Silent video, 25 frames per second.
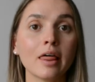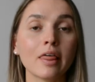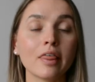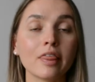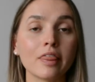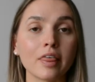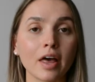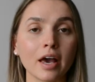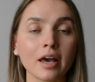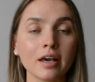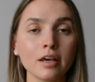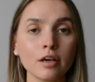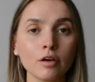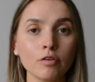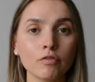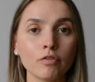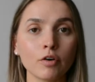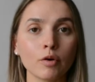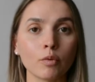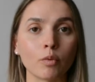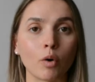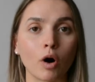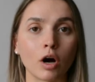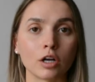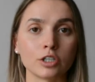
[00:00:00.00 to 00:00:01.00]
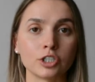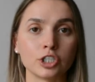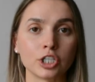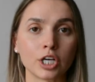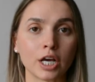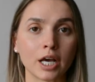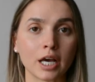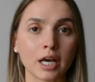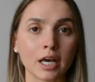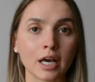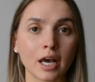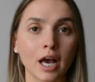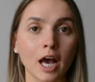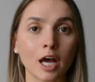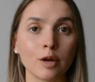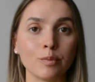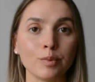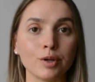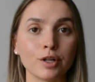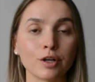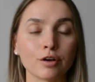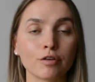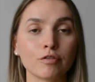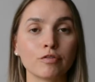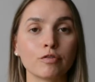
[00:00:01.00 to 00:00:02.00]
Thank you for watching and we
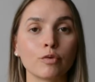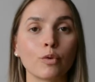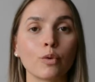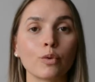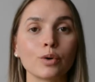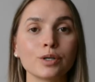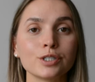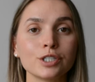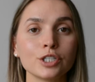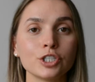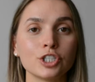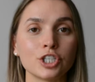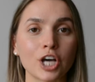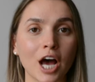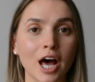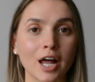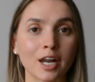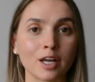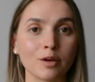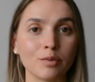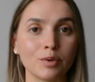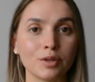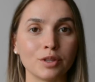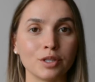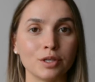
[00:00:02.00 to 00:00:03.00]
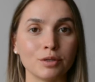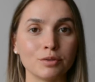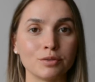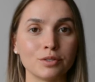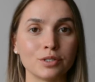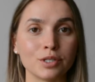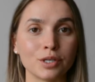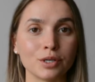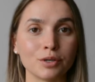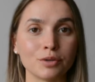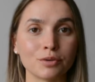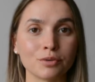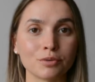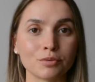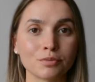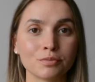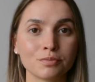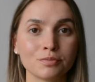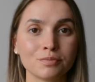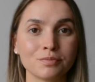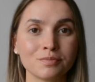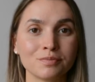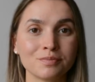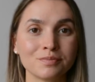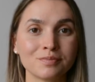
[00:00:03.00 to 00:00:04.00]
look forward to chatting with you soon.
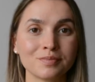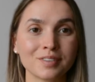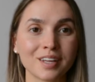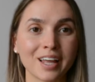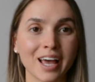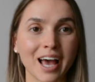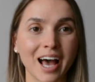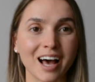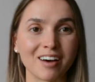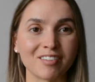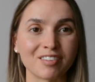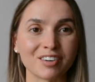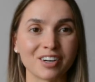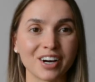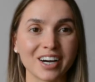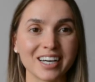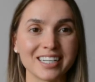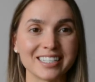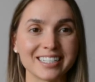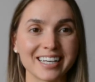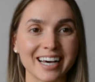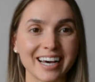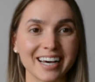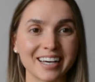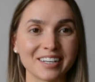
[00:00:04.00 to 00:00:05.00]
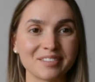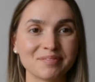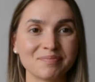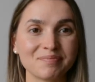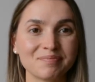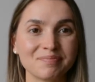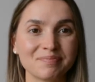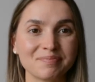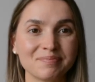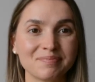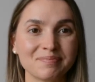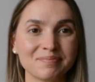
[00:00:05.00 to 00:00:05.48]
Have a great day.